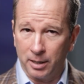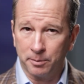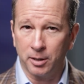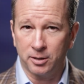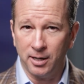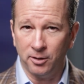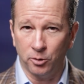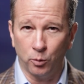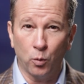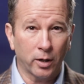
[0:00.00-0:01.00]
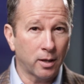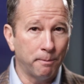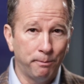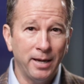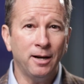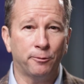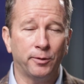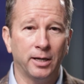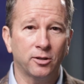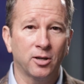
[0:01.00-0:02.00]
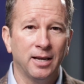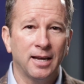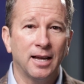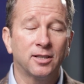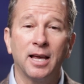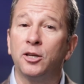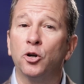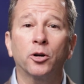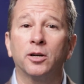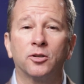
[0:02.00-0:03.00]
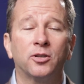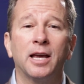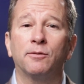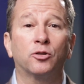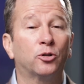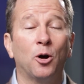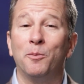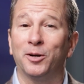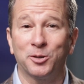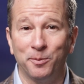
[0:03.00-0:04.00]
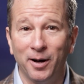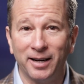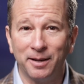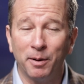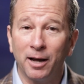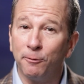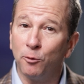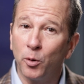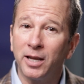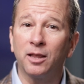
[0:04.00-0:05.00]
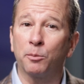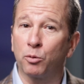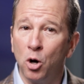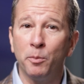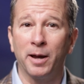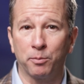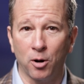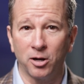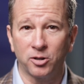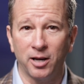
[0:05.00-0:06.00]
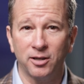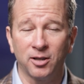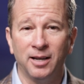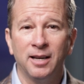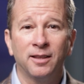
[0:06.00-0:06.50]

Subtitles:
But I'm going to tell you, one of the benefits is that you're going to save so much money by avoiding the probate process